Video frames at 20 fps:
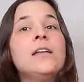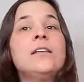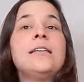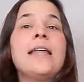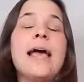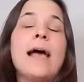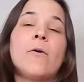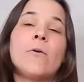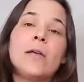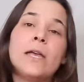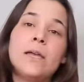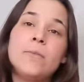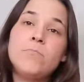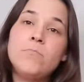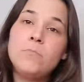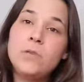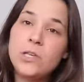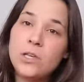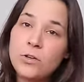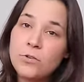Now
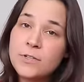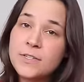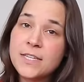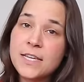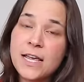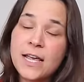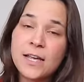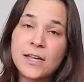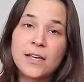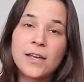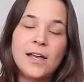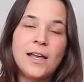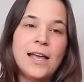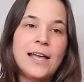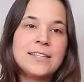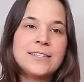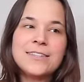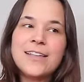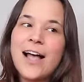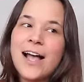in music,
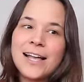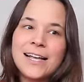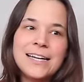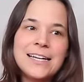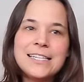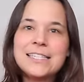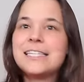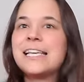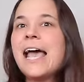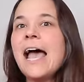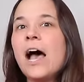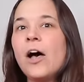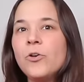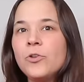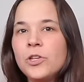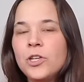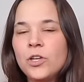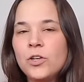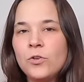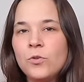it's not gonna
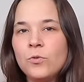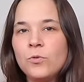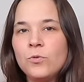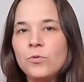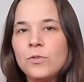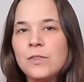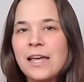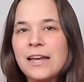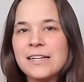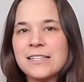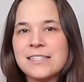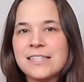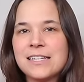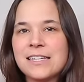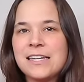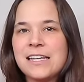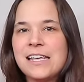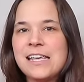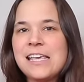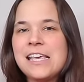tell you that it's an